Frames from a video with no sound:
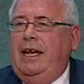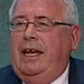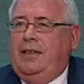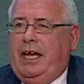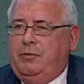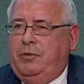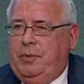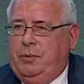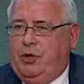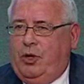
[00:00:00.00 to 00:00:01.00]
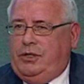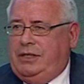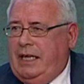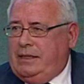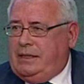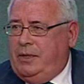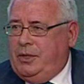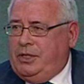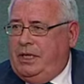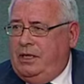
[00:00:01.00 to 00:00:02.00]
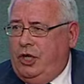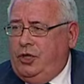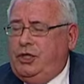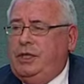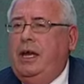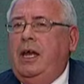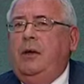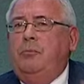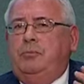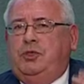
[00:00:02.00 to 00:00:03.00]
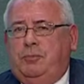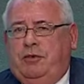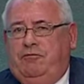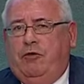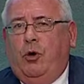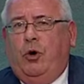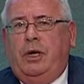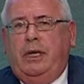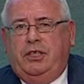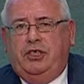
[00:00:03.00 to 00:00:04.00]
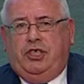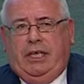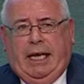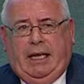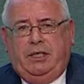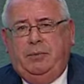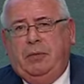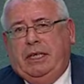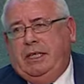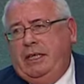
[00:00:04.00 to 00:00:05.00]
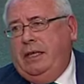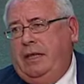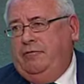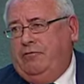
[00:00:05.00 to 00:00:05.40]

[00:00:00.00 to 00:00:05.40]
and that will be brought to that summit in London to before the G8 meeting the